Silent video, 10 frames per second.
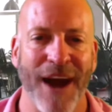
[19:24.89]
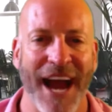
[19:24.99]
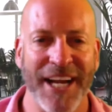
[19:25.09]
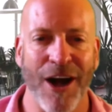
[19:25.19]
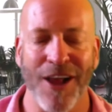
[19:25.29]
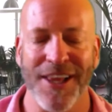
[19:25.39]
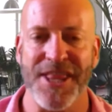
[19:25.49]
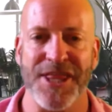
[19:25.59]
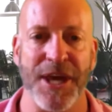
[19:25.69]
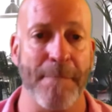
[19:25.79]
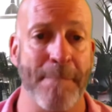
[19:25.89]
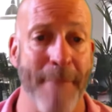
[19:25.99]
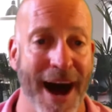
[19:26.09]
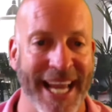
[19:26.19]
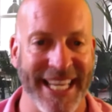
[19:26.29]
I call it the
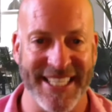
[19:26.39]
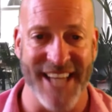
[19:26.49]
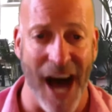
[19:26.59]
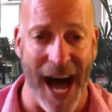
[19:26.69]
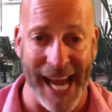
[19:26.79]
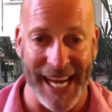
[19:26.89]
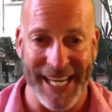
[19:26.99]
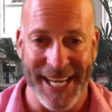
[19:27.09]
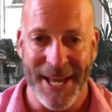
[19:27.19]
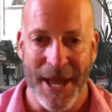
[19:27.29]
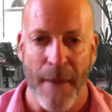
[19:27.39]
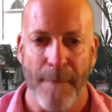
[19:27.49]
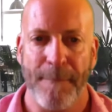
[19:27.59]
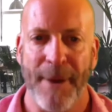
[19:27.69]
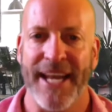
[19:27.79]
mind's eye,
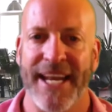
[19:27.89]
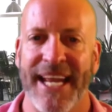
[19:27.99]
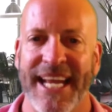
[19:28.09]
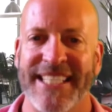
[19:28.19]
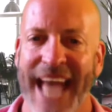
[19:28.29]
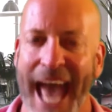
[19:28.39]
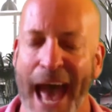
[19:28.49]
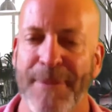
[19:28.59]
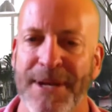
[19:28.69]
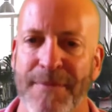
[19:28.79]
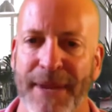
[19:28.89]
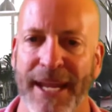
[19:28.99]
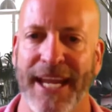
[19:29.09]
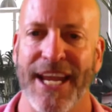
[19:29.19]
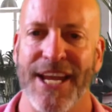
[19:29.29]
but it's happened to
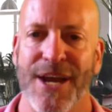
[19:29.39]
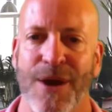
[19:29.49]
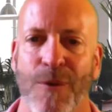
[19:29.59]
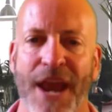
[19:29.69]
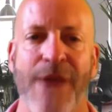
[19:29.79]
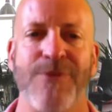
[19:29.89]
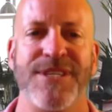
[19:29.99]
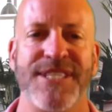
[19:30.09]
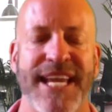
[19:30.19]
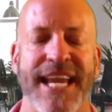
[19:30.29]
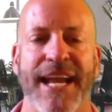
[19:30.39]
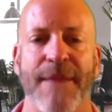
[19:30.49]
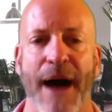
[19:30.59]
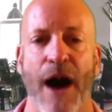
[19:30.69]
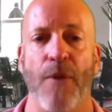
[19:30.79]
me when I was thinking
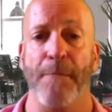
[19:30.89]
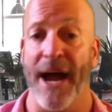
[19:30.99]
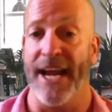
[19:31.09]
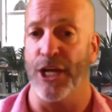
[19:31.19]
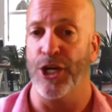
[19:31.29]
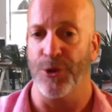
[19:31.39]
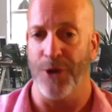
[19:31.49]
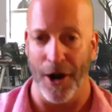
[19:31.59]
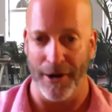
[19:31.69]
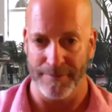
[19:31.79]
about buying a new car.